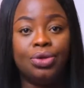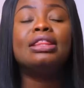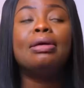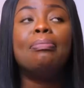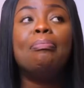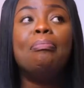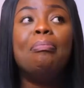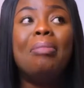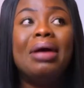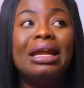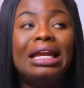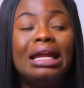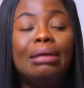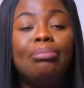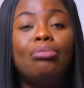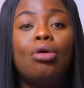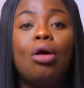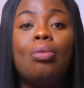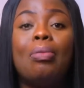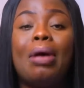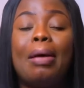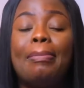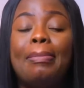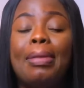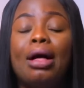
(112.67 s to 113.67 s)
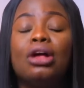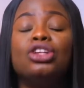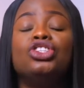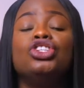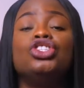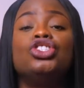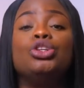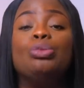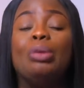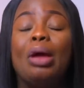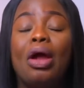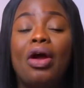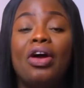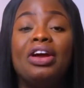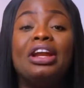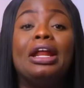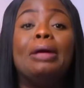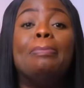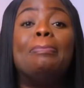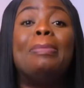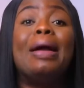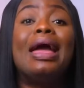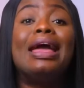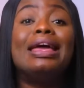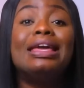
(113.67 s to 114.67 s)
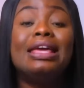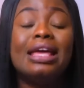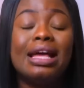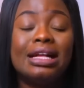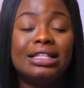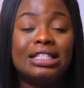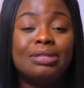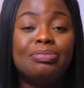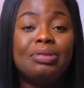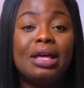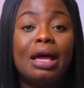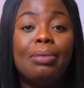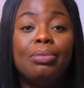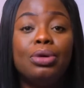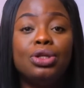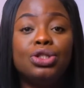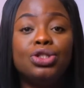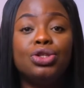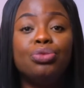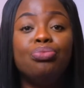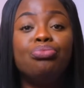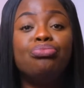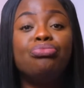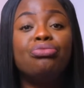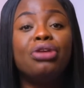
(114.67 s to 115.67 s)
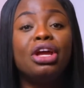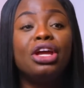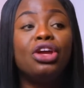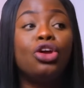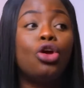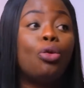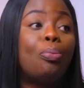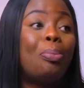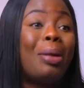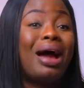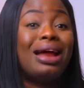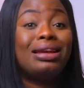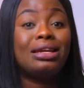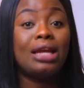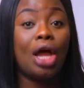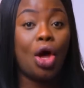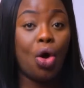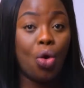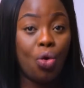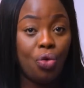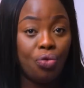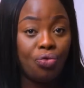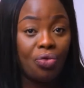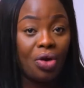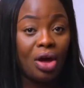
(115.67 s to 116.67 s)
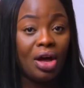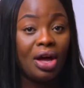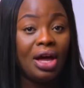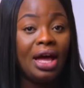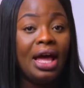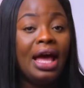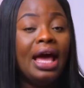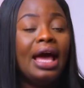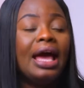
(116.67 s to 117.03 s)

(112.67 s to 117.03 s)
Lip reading: the minimum amount you should be earning per year to be able to bring your partner over